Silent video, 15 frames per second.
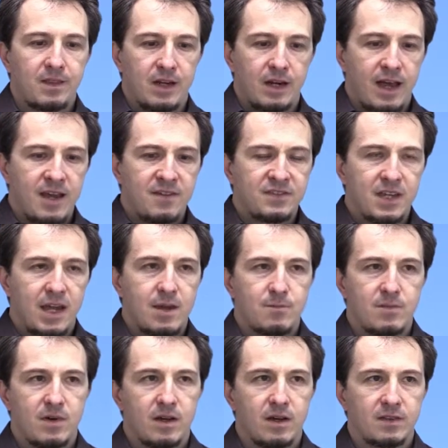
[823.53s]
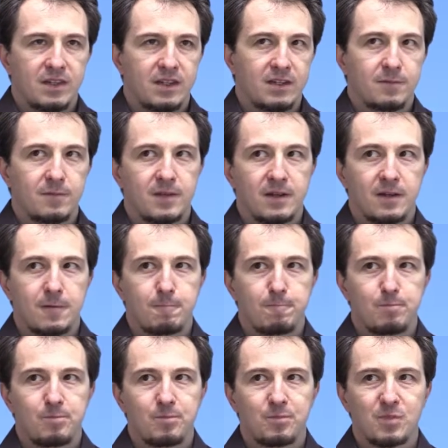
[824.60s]
the lifetime,
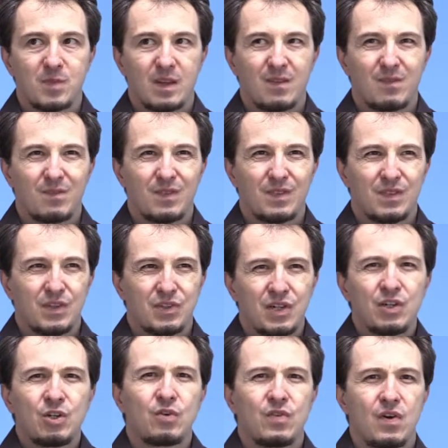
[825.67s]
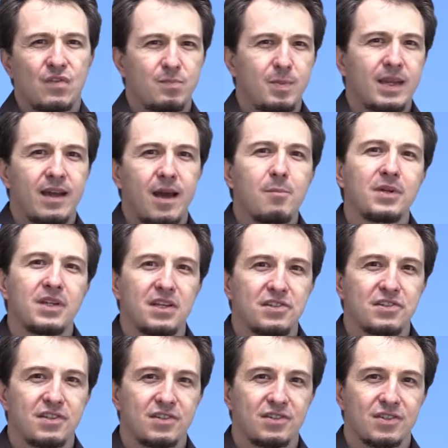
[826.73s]
the turnover of big
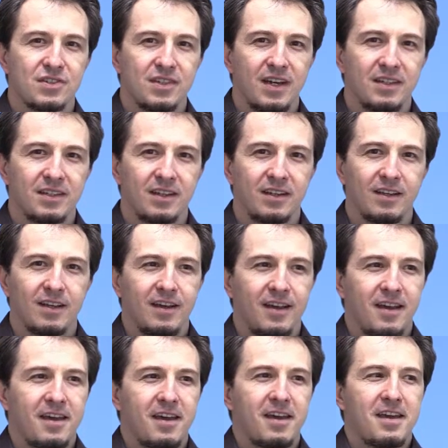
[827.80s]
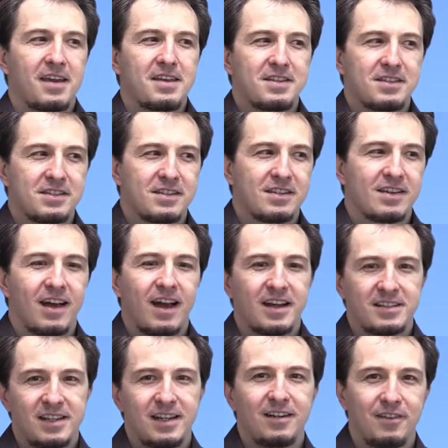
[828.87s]
companies in society is
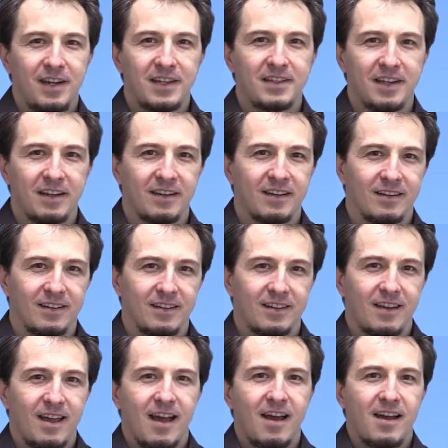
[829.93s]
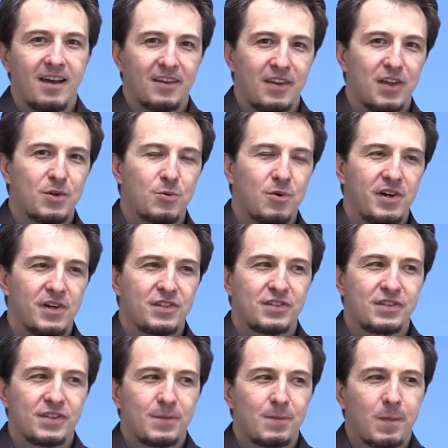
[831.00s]
accelerating. In other
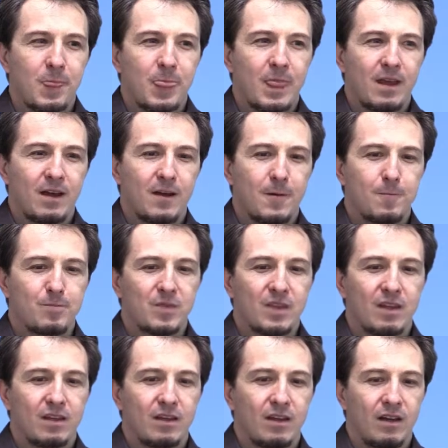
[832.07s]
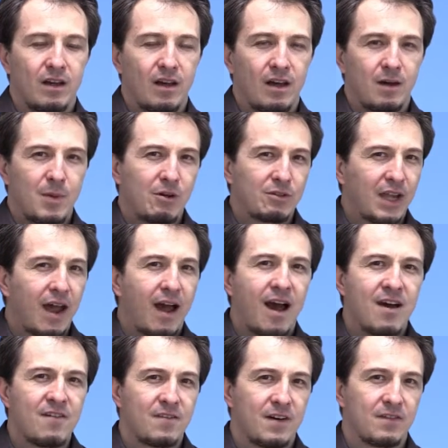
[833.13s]
words, about
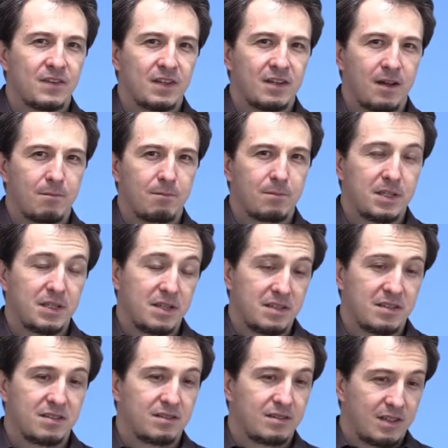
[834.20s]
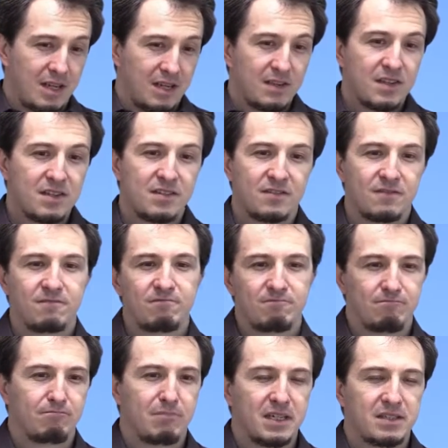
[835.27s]
half of the companies in this
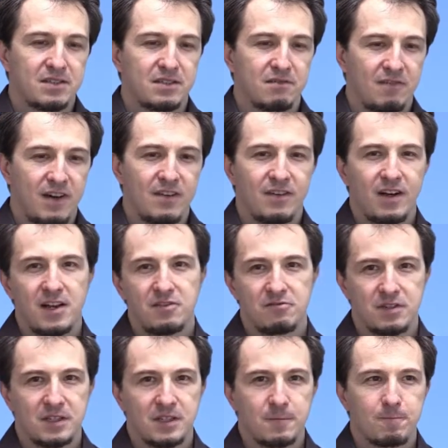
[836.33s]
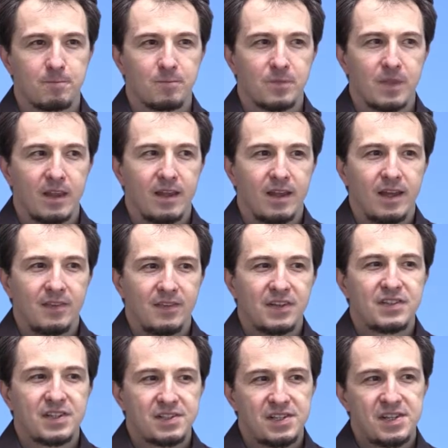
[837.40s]
biggest 500
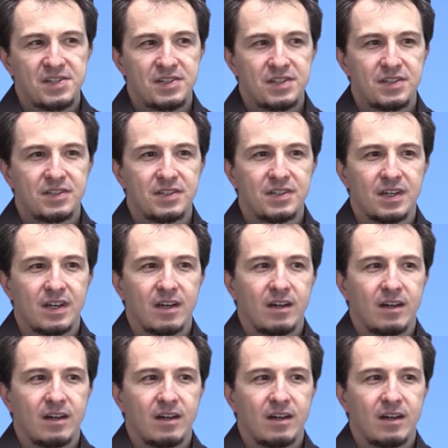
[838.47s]
that existed